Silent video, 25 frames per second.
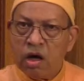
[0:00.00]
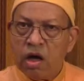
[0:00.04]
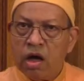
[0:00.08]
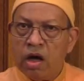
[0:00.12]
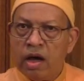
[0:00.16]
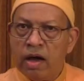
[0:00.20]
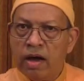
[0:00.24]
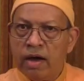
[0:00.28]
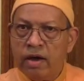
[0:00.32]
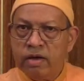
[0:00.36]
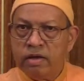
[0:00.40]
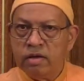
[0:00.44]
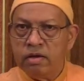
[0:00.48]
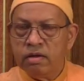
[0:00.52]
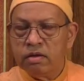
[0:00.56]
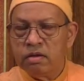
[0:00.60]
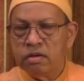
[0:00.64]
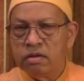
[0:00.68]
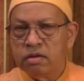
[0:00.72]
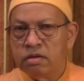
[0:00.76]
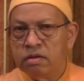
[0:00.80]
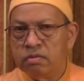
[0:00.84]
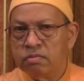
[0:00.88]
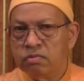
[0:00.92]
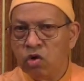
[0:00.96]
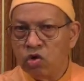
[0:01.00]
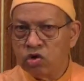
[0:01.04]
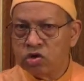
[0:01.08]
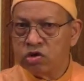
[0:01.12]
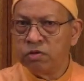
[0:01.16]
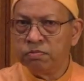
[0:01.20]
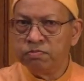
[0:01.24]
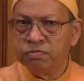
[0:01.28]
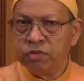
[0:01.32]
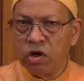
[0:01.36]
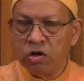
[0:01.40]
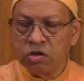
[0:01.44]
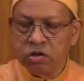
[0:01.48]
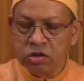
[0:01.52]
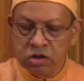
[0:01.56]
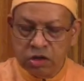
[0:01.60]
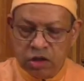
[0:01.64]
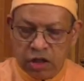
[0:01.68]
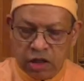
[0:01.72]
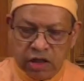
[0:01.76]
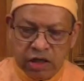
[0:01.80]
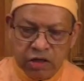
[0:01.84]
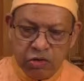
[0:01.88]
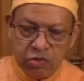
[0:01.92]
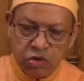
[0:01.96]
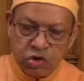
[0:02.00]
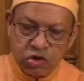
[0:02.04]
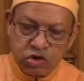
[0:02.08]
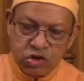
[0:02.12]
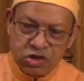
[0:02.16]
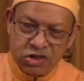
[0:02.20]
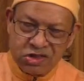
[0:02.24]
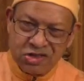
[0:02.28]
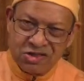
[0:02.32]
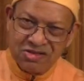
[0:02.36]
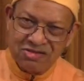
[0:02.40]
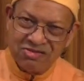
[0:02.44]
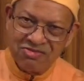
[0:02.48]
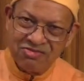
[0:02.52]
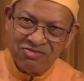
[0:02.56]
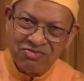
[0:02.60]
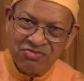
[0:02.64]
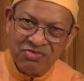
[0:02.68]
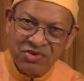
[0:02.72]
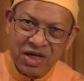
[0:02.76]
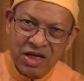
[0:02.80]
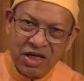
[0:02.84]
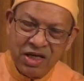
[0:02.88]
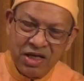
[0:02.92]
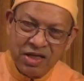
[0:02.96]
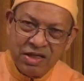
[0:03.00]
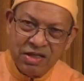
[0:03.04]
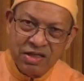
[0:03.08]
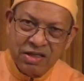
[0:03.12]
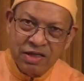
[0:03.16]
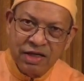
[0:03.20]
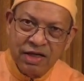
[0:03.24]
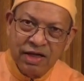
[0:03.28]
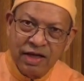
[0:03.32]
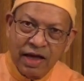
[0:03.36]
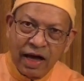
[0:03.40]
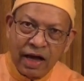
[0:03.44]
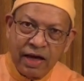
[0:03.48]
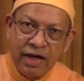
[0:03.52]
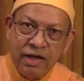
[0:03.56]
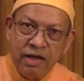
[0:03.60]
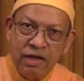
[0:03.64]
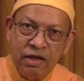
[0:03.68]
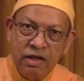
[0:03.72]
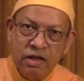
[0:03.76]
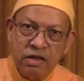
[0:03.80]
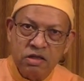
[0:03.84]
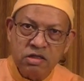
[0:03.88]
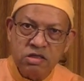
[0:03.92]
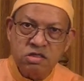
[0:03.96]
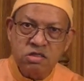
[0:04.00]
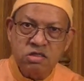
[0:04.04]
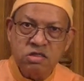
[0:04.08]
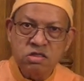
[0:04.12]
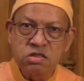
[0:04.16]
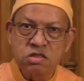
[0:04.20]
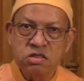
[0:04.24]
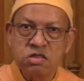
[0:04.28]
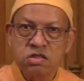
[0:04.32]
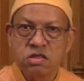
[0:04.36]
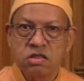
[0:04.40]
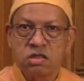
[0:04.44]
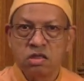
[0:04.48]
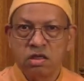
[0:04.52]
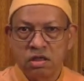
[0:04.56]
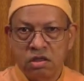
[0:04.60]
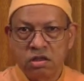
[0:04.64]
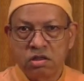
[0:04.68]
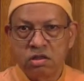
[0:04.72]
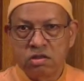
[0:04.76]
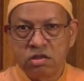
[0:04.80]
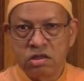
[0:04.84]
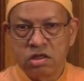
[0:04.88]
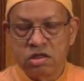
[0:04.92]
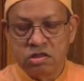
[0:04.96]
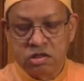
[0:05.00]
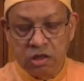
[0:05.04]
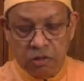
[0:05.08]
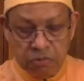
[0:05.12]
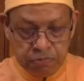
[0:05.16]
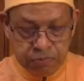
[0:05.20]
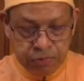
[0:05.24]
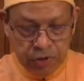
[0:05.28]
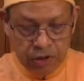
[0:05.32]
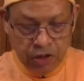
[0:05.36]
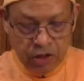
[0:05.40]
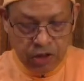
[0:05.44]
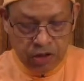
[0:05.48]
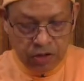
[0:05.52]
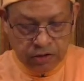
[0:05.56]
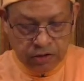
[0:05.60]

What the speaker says: and most importantly, he was very guileless, as I say, simple,